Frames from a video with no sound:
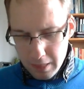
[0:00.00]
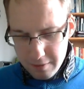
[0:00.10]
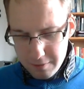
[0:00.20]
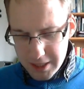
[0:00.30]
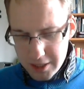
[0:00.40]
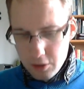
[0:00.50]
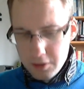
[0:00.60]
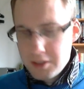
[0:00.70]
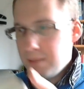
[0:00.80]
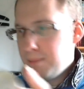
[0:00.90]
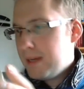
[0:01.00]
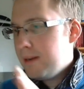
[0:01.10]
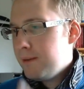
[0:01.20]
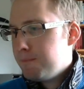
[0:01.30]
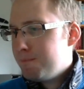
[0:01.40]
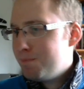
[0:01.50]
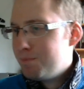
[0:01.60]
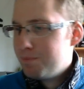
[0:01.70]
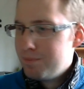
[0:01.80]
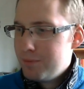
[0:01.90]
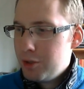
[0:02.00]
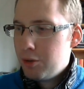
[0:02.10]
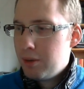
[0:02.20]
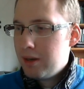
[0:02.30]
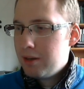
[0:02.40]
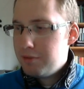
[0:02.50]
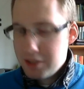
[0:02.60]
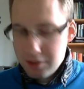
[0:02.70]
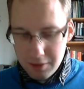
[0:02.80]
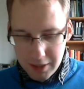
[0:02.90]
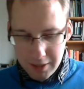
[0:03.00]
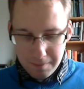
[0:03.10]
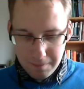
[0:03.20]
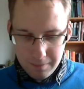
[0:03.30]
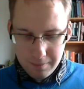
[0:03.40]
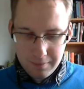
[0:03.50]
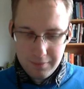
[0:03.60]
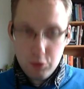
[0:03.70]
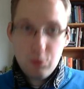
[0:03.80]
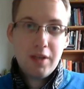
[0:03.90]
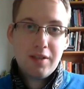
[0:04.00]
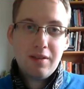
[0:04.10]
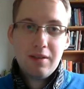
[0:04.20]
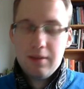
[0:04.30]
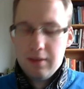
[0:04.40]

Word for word: Visconti pen. You know I like Visconti. Who doesn't?